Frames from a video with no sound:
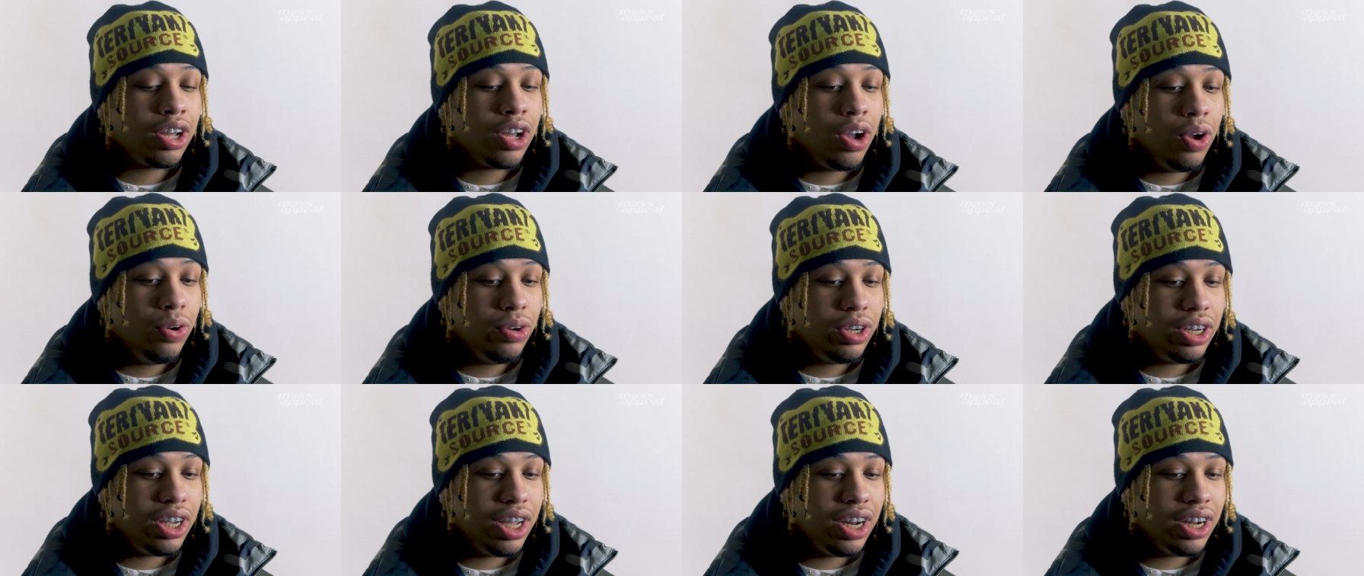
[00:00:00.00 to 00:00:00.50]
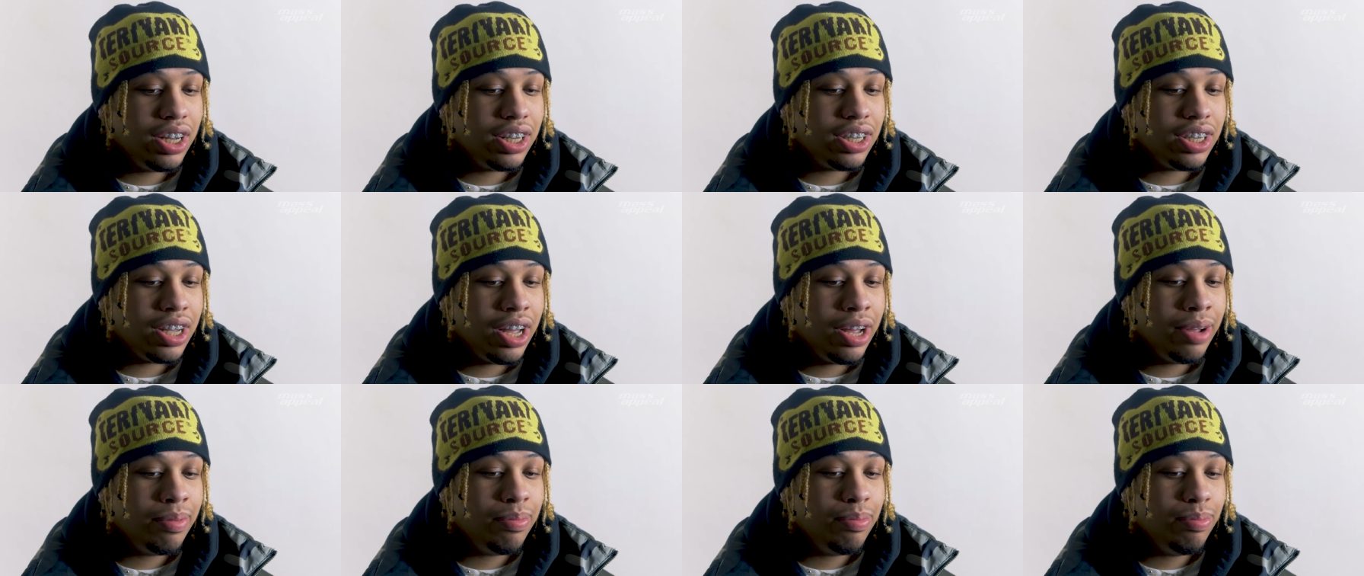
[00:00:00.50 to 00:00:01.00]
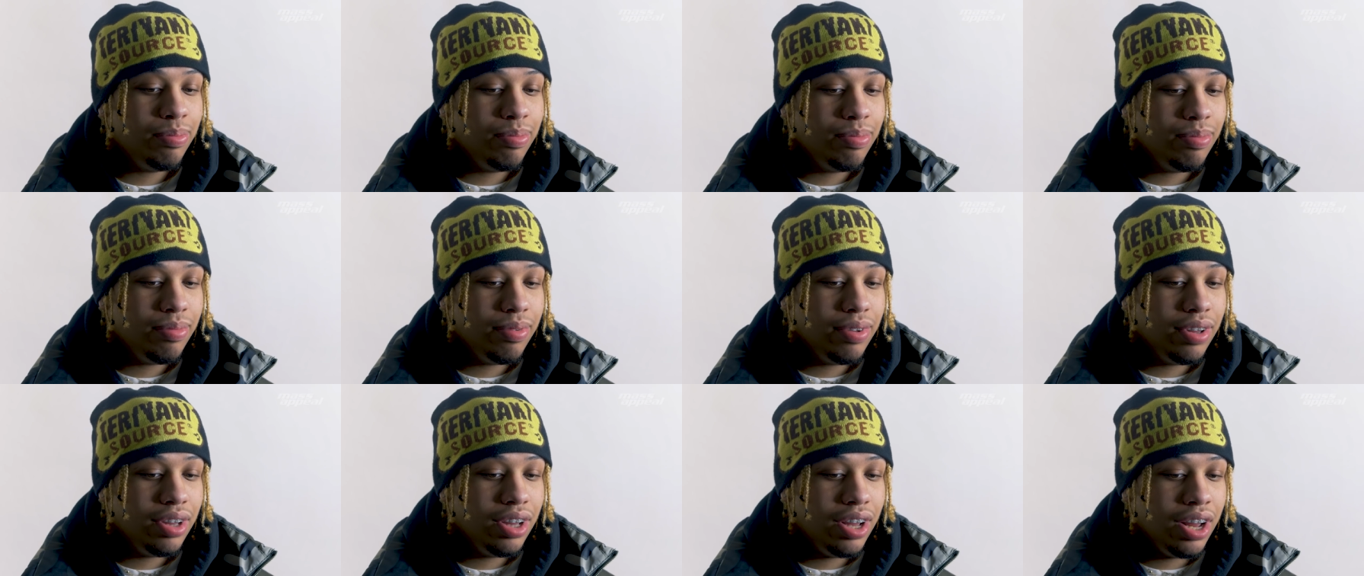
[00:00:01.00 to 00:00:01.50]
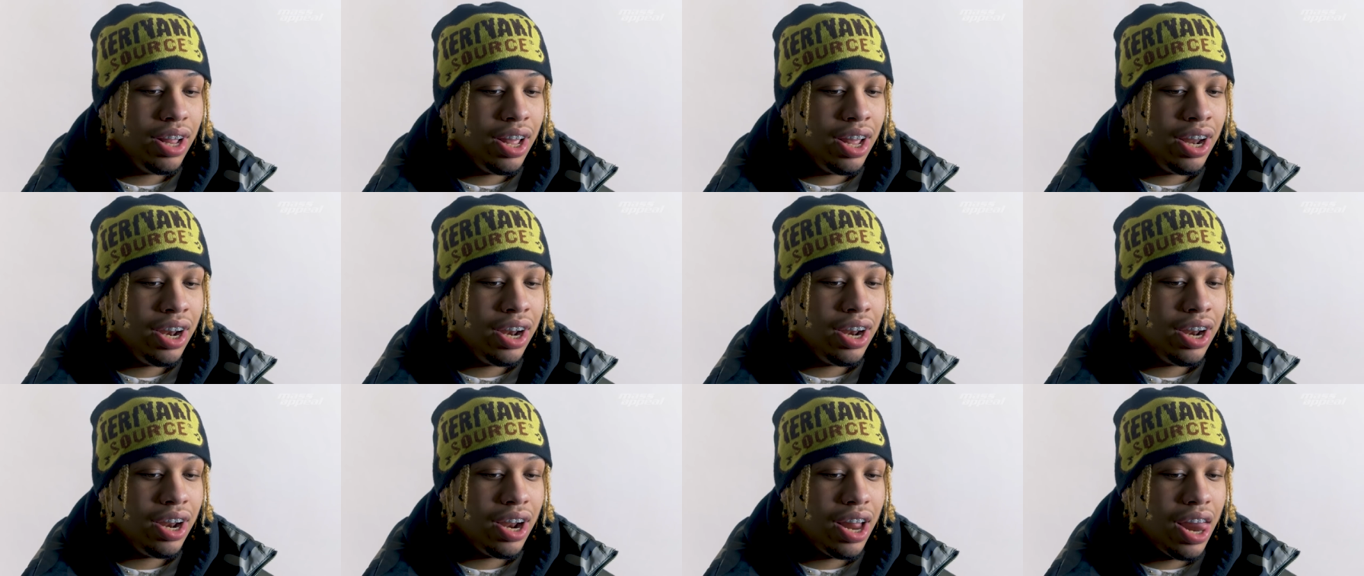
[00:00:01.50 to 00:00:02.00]
Coach hit us up,
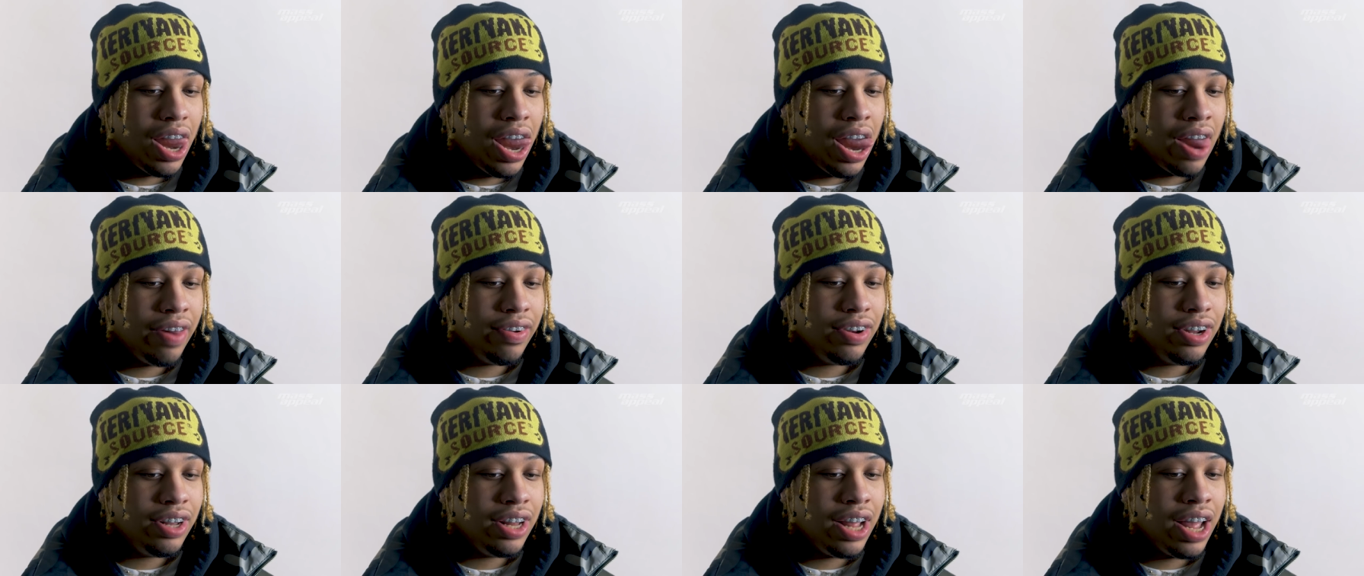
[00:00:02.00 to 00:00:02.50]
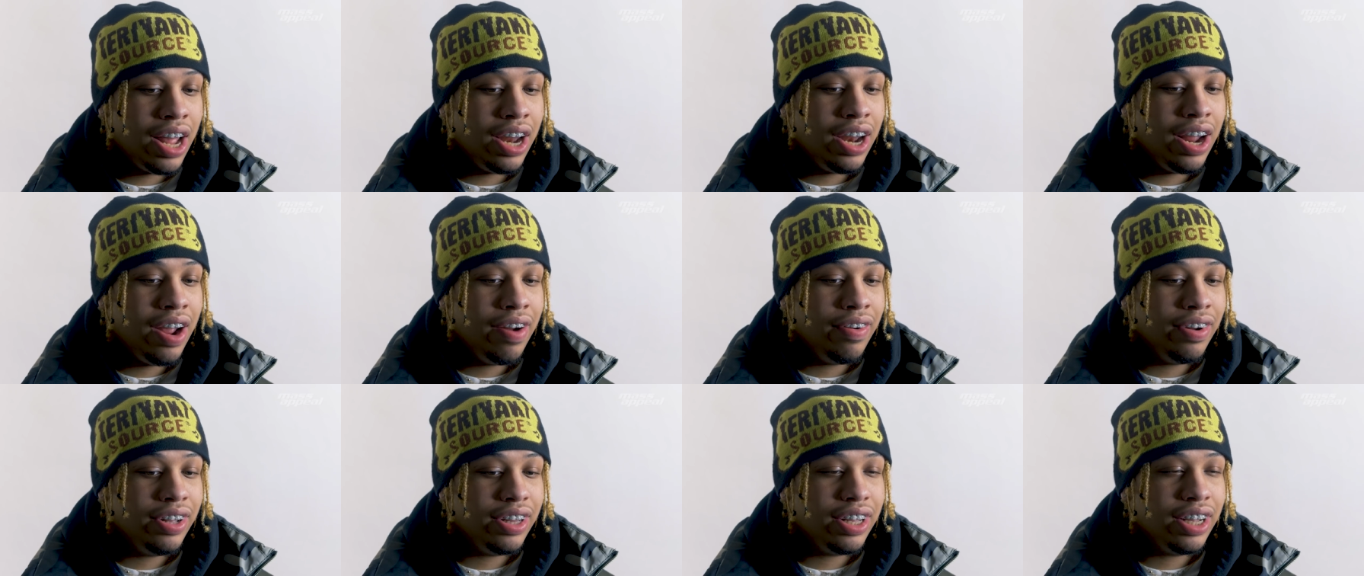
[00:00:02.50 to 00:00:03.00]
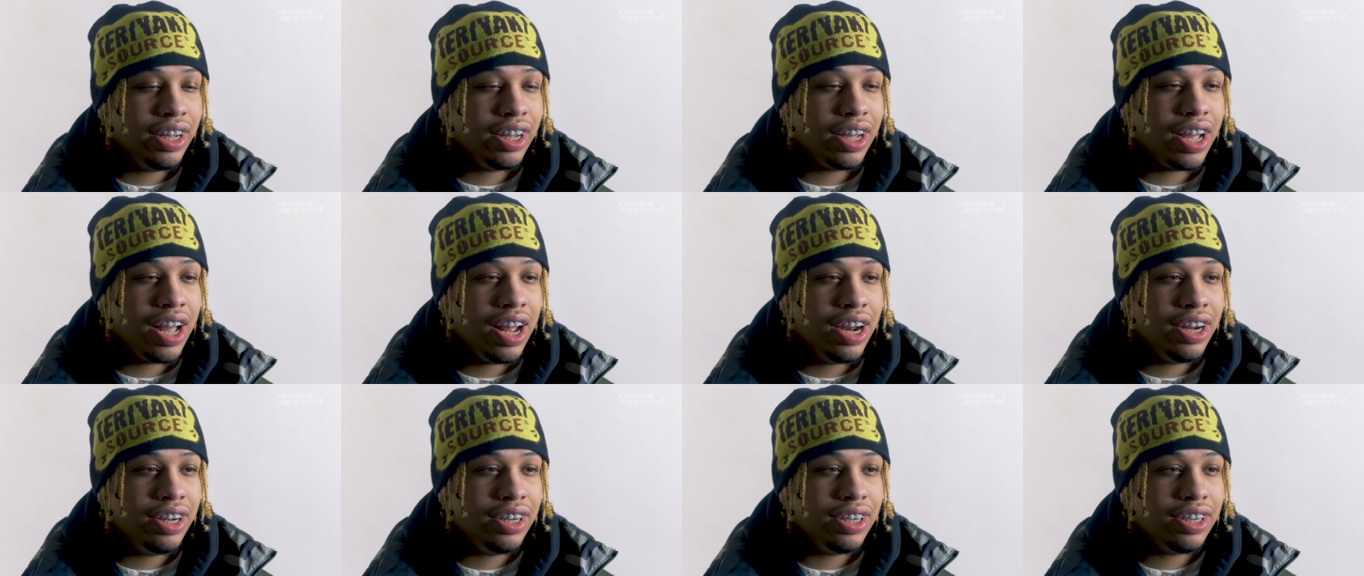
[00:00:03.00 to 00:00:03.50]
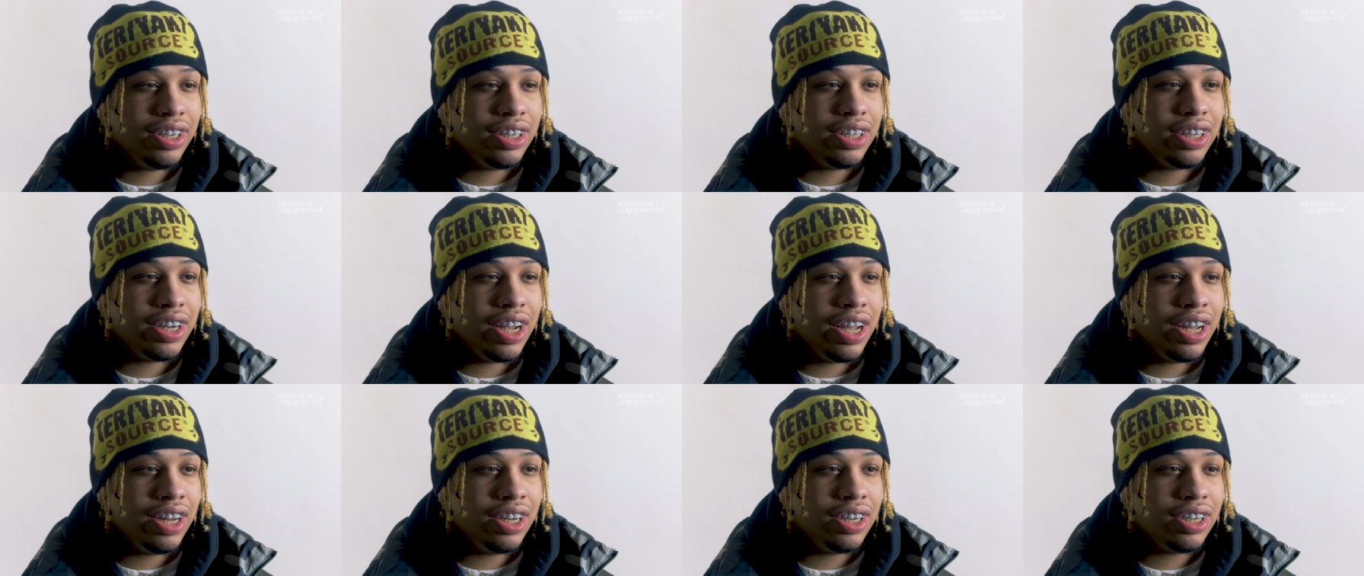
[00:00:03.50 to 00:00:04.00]
and after that, everything kind of
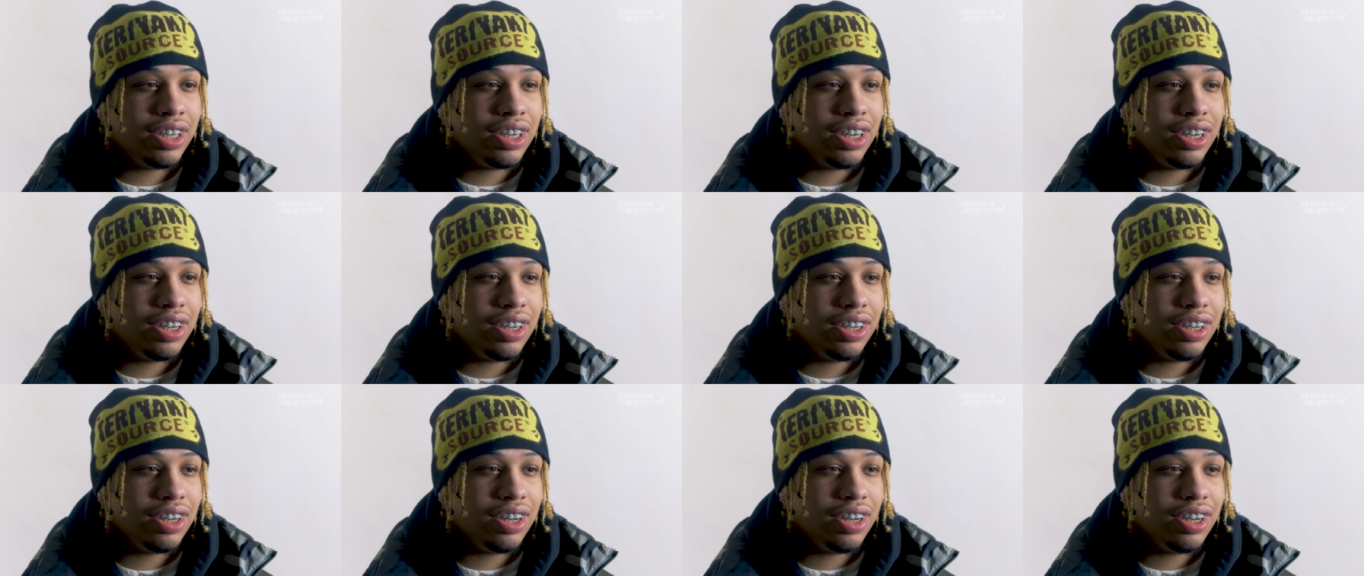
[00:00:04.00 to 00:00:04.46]
just changed.